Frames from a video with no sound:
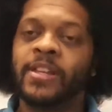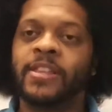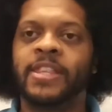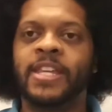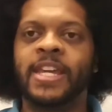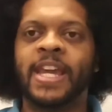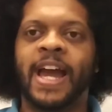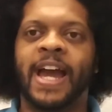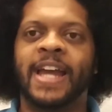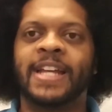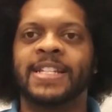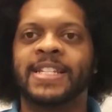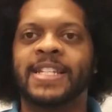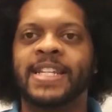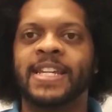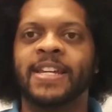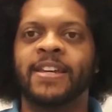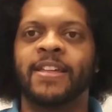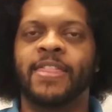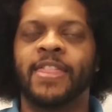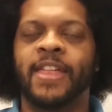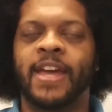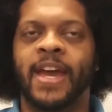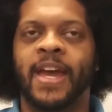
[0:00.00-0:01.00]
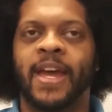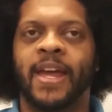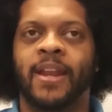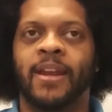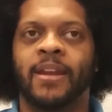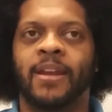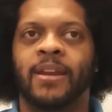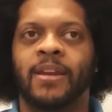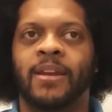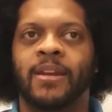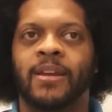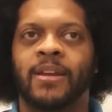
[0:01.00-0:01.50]
the idea
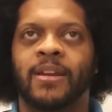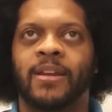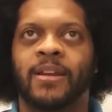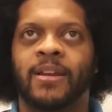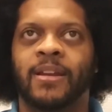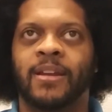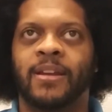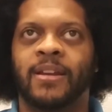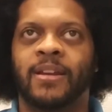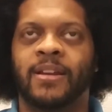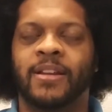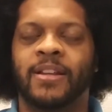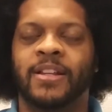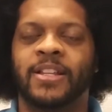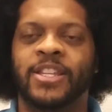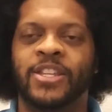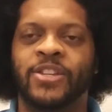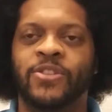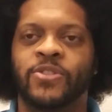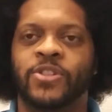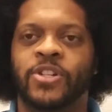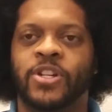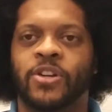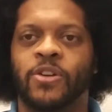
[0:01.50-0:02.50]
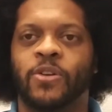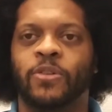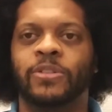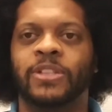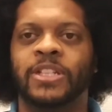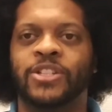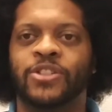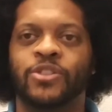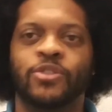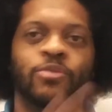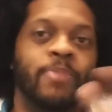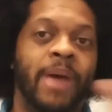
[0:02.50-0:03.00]
that you should
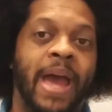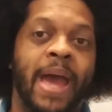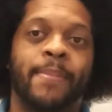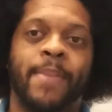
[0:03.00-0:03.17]
only do